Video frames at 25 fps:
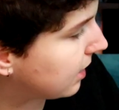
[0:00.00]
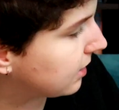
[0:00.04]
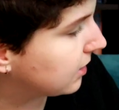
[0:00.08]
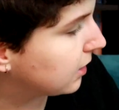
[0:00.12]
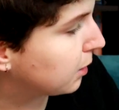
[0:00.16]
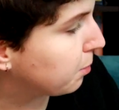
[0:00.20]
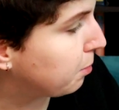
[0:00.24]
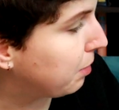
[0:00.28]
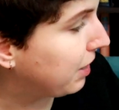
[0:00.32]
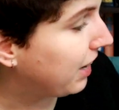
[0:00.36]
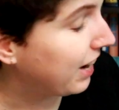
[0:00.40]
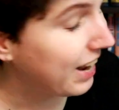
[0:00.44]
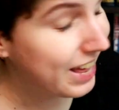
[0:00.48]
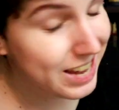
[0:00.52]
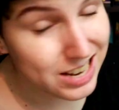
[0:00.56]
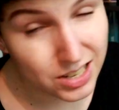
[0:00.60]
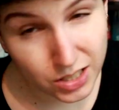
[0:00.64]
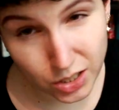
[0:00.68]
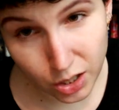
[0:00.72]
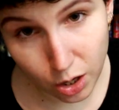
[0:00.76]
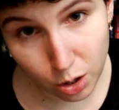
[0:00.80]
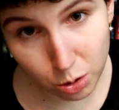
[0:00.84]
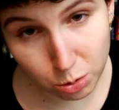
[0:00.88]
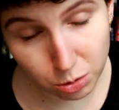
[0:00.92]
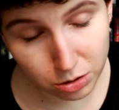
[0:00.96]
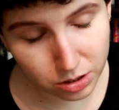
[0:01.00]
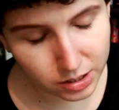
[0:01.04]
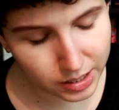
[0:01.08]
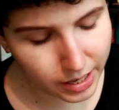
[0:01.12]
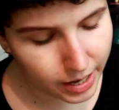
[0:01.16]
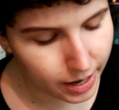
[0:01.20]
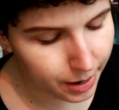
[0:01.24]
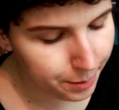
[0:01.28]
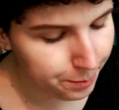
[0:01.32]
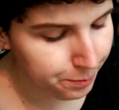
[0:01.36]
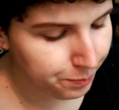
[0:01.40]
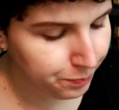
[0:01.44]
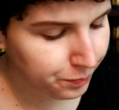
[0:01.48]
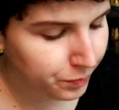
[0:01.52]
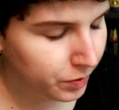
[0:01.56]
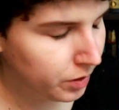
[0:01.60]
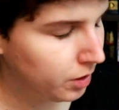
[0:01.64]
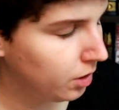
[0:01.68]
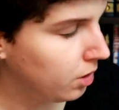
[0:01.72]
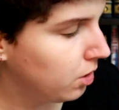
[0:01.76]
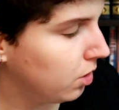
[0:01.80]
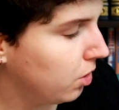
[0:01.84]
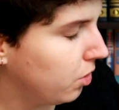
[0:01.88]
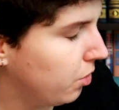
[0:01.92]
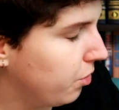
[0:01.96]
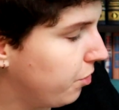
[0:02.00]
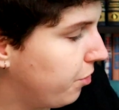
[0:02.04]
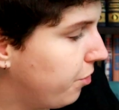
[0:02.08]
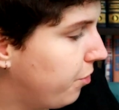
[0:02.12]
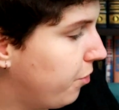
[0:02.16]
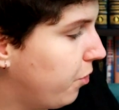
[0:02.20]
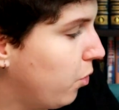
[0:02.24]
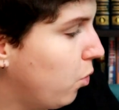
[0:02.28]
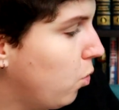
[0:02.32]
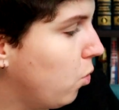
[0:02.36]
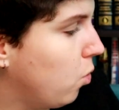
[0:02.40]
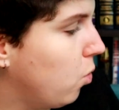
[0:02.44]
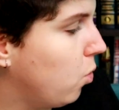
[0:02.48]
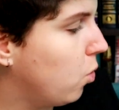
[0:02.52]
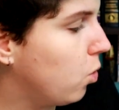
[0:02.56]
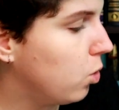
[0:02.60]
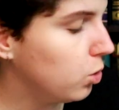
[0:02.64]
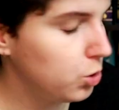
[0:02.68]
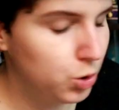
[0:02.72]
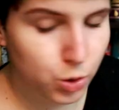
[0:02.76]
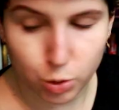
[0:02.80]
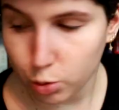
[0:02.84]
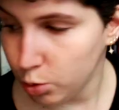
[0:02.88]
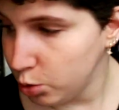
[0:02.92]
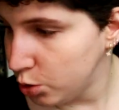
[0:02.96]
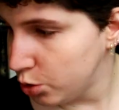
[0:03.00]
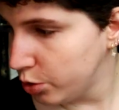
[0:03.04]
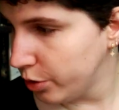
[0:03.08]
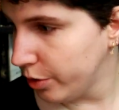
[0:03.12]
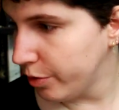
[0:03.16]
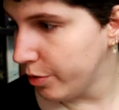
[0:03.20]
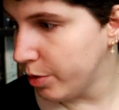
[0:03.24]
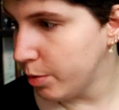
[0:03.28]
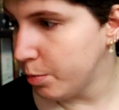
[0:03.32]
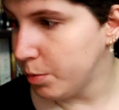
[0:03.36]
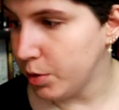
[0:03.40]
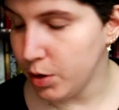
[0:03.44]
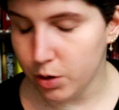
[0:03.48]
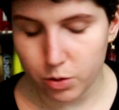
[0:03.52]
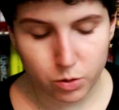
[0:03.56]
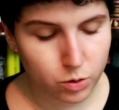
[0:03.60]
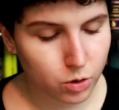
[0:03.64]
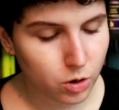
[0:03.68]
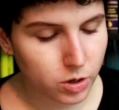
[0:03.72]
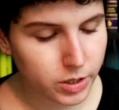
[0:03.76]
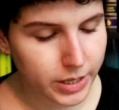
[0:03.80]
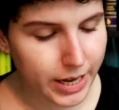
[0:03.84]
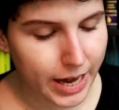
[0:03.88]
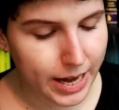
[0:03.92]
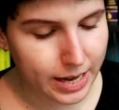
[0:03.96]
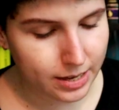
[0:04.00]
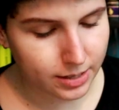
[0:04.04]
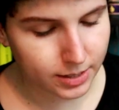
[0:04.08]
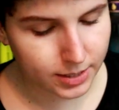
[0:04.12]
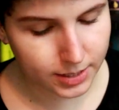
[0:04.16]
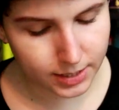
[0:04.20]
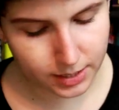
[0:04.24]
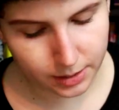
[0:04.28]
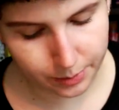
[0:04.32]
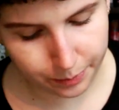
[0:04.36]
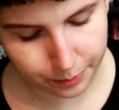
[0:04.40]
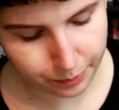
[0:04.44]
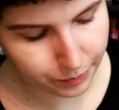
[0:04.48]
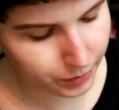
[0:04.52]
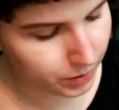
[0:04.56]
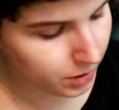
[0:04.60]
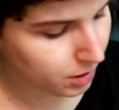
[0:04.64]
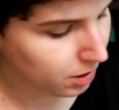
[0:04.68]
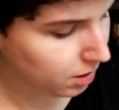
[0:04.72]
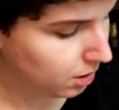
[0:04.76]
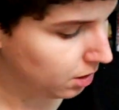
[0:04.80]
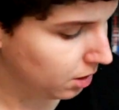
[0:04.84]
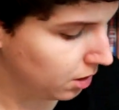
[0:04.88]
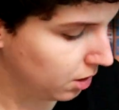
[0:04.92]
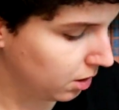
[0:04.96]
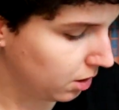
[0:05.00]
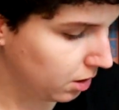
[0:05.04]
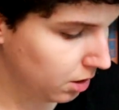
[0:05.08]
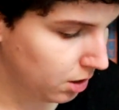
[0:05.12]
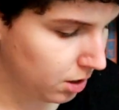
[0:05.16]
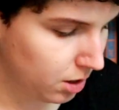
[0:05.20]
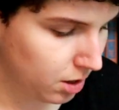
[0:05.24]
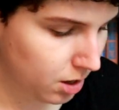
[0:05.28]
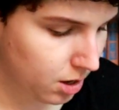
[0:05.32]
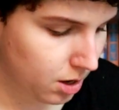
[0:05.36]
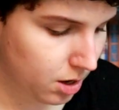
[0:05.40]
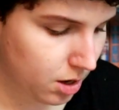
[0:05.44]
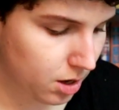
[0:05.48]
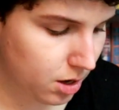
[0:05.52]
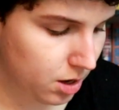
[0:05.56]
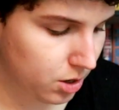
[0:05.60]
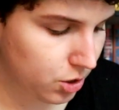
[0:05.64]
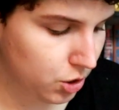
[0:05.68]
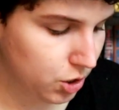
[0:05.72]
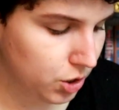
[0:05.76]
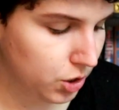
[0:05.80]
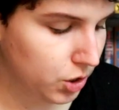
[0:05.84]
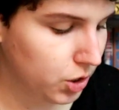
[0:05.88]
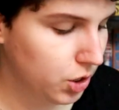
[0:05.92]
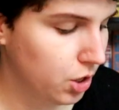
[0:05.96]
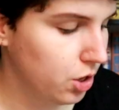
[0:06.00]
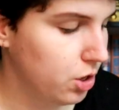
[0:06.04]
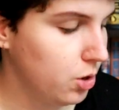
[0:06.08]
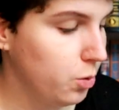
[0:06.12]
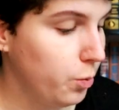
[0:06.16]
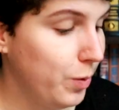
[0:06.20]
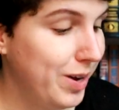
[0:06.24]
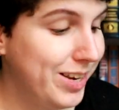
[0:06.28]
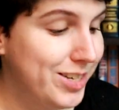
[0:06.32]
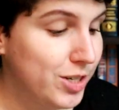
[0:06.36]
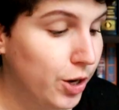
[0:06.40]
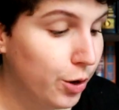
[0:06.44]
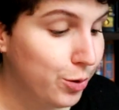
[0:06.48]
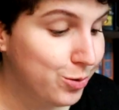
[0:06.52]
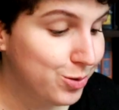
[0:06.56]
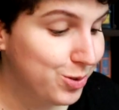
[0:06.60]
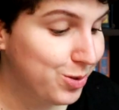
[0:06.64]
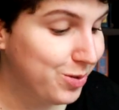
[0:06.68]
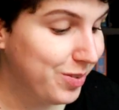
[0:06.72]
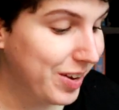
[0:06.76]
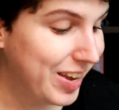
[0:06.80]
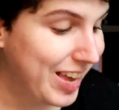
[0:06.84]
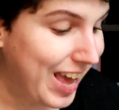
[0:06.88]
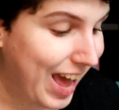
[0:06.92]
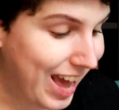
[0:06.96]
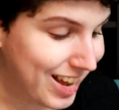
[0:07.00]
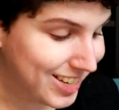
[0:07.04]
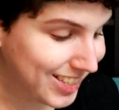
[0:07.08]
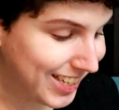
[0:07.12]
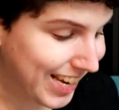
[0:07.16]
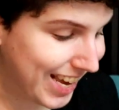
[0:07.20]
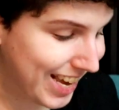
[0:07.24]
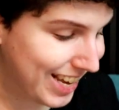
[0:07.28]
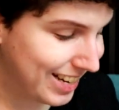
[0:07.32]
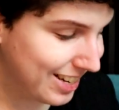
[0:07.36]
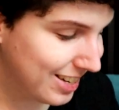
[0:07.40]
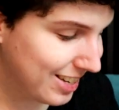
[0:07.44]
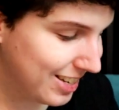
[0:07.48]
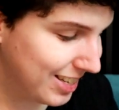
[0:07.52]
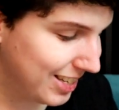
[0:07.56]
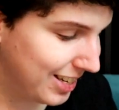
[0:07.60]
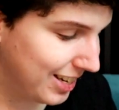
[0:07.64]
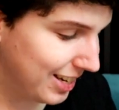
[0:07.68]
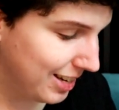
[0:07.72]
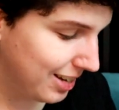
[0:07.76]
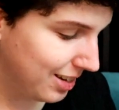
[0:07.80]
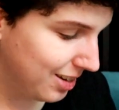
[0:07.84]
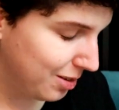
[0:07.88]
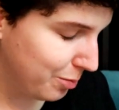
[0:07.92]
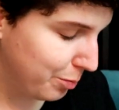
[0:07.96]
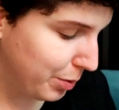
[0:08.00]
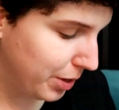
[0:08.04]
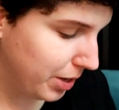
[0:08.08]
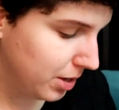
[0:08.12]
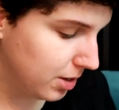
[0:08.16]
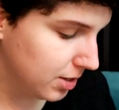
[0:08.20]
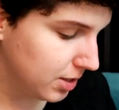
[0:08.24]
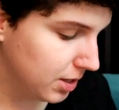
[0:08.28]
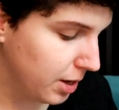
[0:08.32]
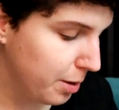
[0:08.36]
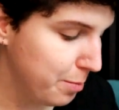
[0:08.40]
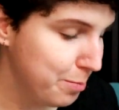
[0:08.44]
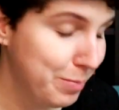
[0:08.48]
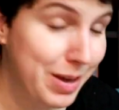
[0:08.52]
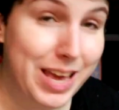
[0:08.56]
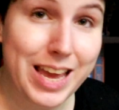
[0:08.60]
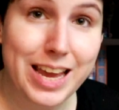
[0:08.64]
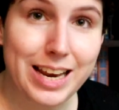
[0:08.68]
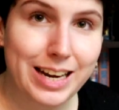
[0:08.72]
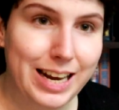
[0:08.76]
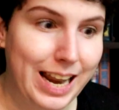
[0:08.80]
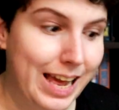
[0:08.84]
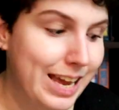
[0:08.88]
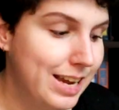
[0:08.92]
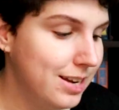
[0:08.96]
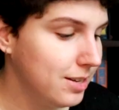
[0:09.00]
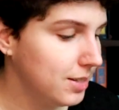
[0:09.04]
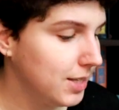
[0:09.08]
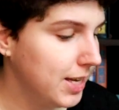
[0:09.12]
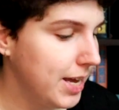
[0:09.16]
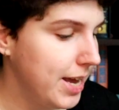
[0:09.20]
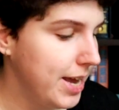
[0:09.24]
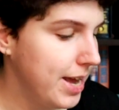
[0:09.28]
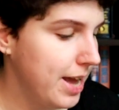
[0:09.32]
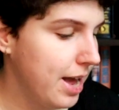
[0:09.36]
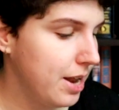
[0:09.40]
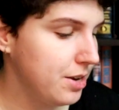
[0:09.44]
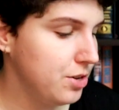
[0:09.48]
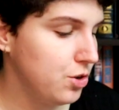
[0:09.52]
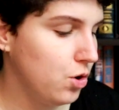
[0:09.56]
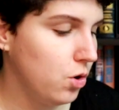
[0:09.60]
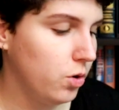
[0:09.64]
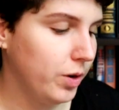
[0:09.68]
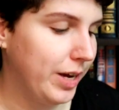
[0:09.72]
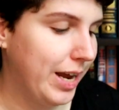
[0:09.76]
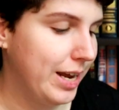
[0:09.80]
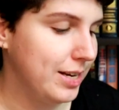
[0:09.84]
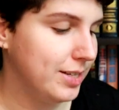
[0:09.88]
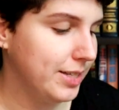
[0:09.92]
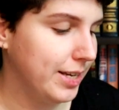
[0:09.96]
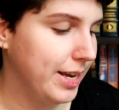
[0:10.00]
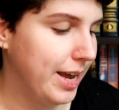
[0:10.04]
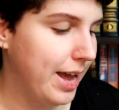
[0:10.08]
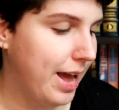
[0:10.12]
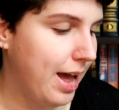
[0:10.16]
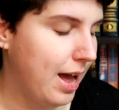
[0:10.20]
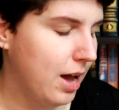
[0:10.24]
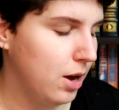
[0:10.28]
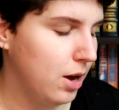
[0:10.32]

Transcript: as a placeholder for Daughter of the Moon Goddess, just so that we don't forget it, because I'm being lazy and not getting it